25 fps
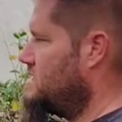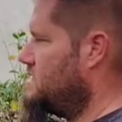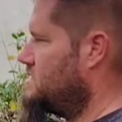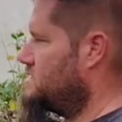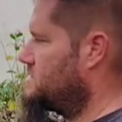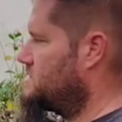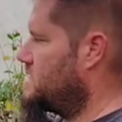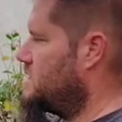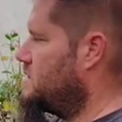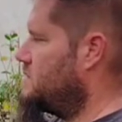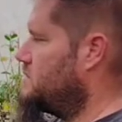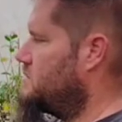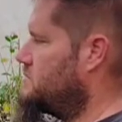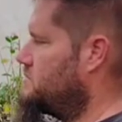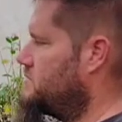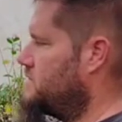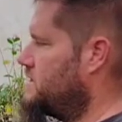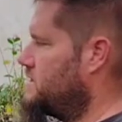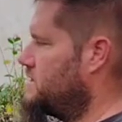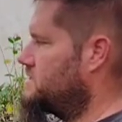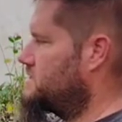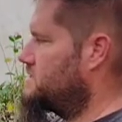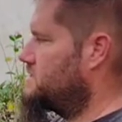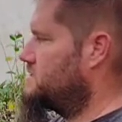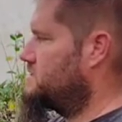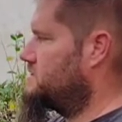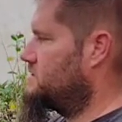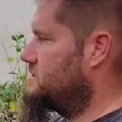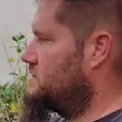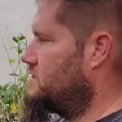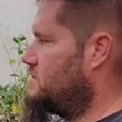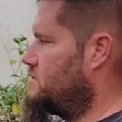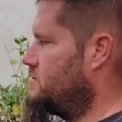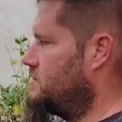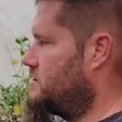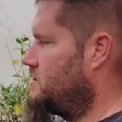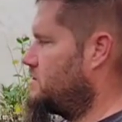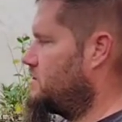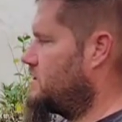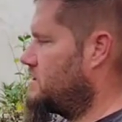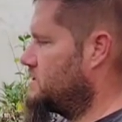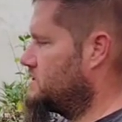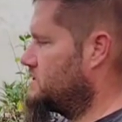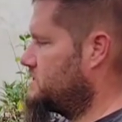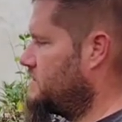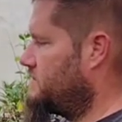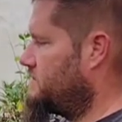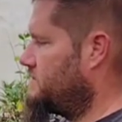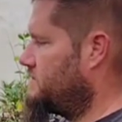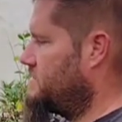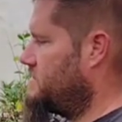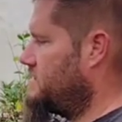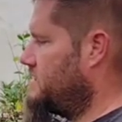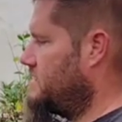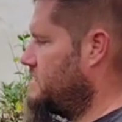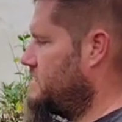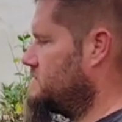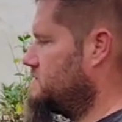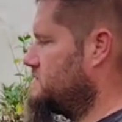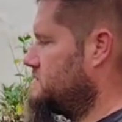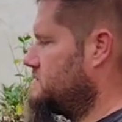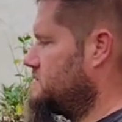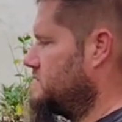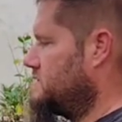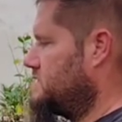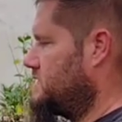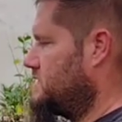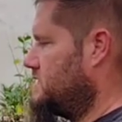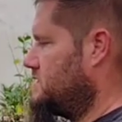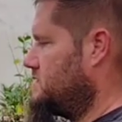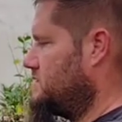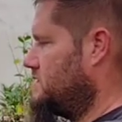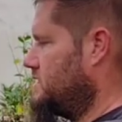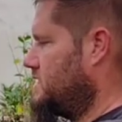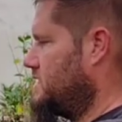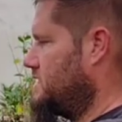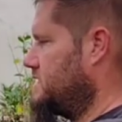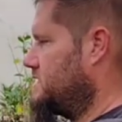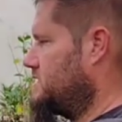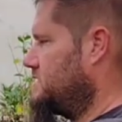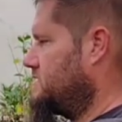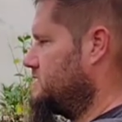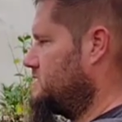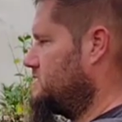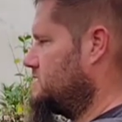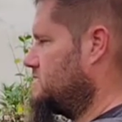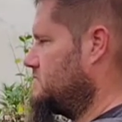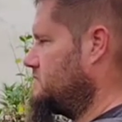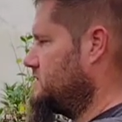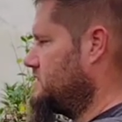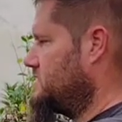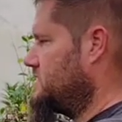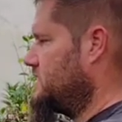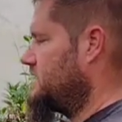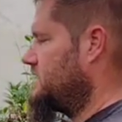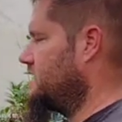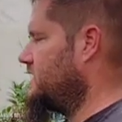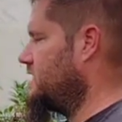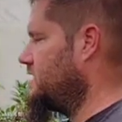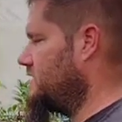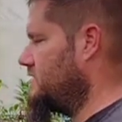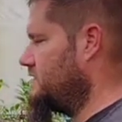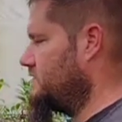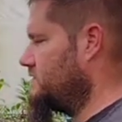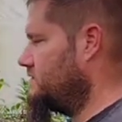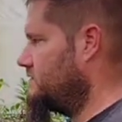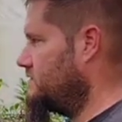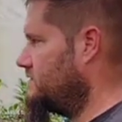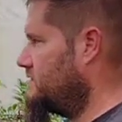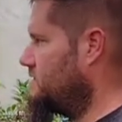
it's got one branch going across everything else, which I don't like, so I'm going to take that off.